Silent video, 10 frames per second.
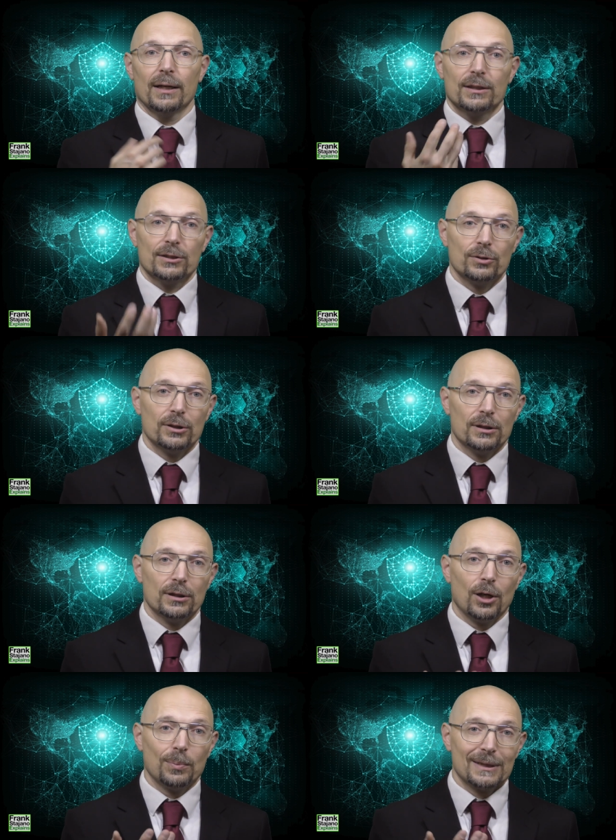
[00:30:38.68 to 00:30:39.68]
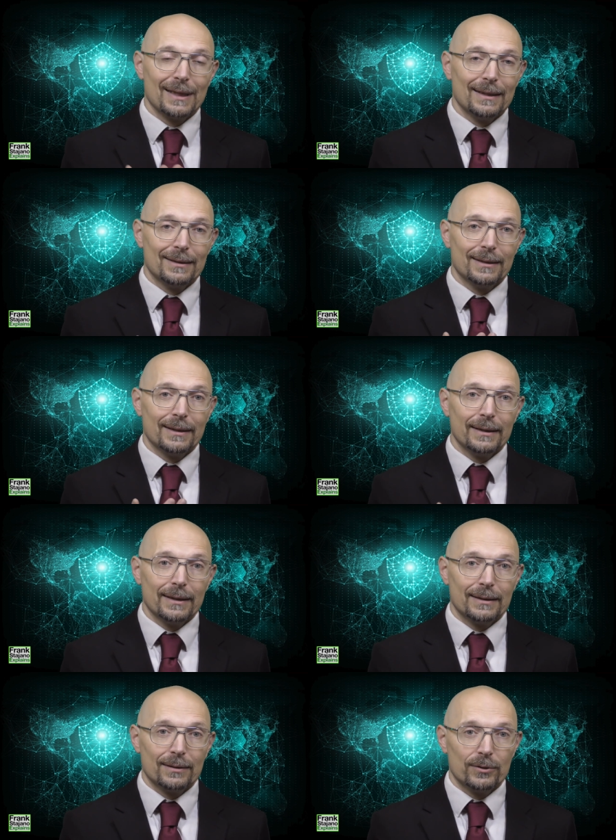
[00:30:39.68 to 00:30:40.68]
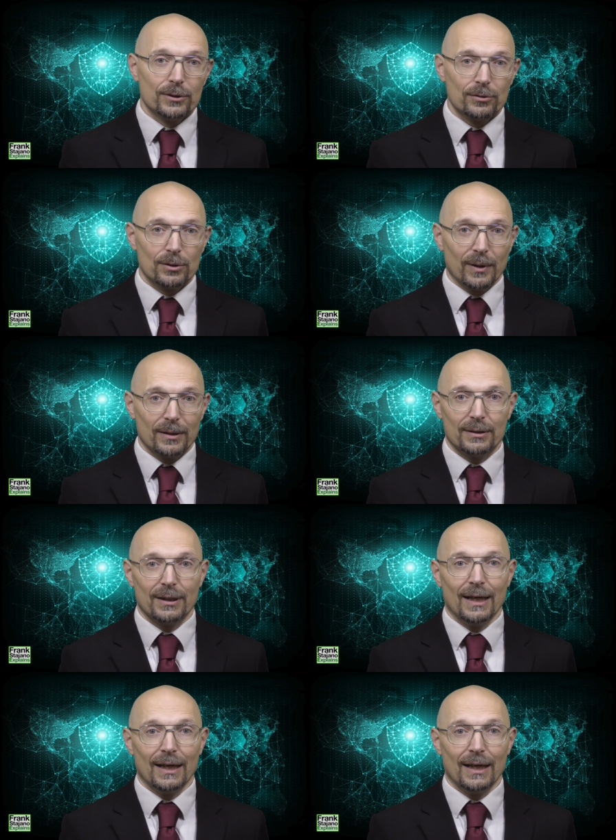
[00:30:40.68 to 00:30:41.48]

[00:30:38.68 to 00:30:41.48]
So the NOP-sled technique that we talked about